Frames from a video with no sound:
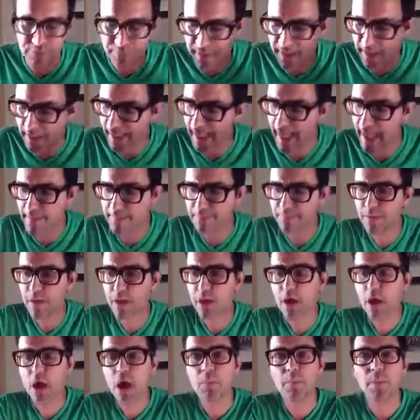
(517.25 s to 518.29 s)
But again,
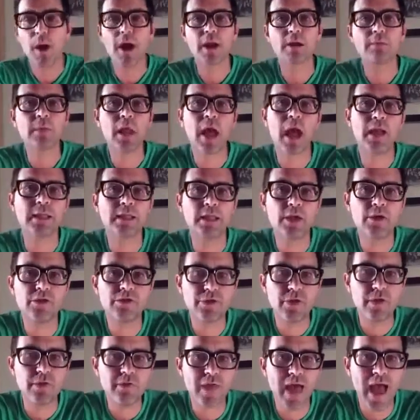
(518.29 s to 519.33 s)
bottom line
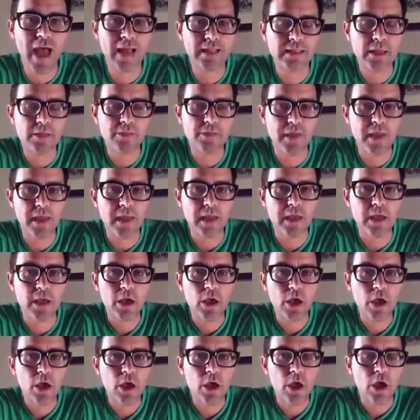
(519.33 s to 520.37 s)
is that the
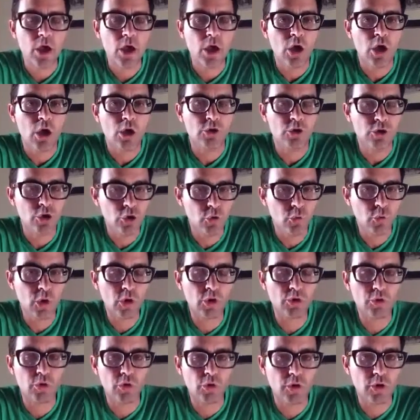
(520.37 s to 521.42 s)
New
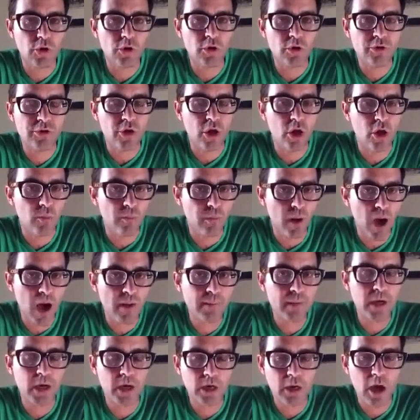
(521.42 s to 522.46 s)
World Order's
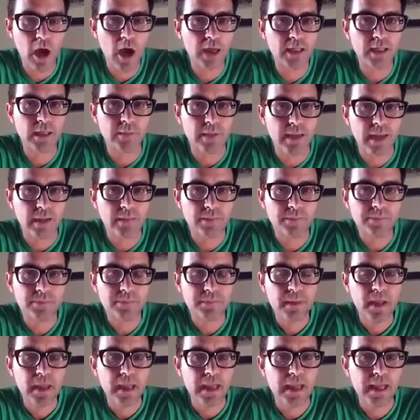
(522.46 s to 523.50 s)
Obama economy
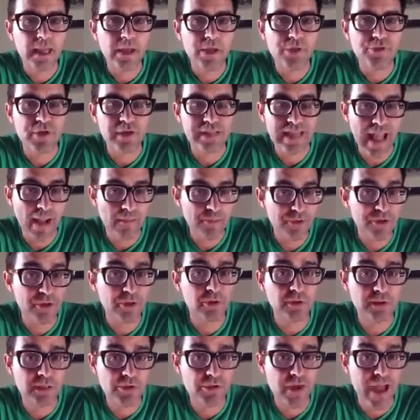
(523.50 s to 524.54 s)
is an
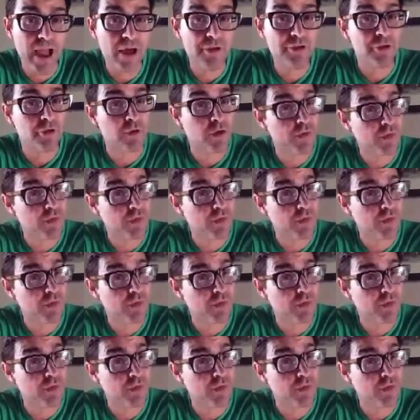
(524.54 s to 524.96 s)
absolute disaster.